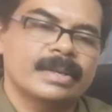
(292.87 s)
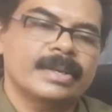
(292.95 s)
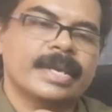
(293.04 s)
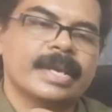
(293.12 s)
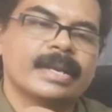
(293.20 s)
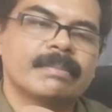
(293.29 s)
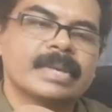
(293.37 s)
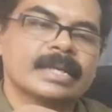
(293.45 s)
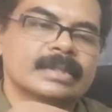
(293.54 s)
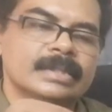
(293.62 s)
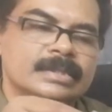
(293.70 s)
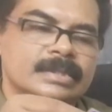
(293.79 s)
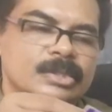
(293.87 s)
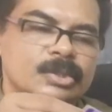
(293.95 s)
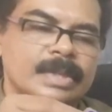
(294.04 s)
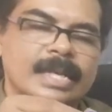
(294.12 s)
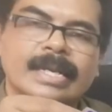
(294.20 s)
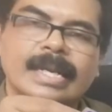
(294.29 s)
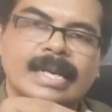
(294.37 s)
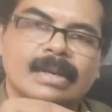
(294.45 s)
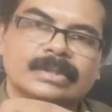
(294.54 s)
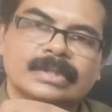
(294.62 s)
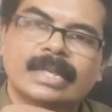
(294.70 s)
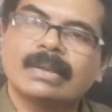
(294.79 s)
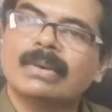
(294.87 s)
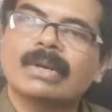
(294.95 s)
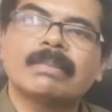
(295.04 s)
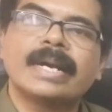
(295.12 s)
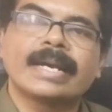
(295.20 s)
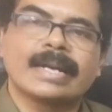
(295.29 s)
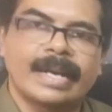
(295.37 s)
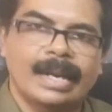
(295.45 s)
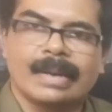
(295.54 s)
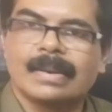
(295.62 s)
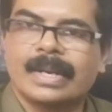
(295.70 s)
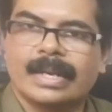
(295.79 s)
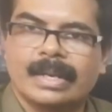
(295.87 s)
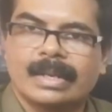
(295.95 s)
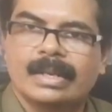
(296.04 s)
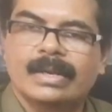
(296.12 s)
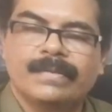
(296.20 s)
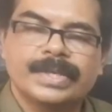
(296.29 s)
we can bring this tubular guide outside, or by railroading it.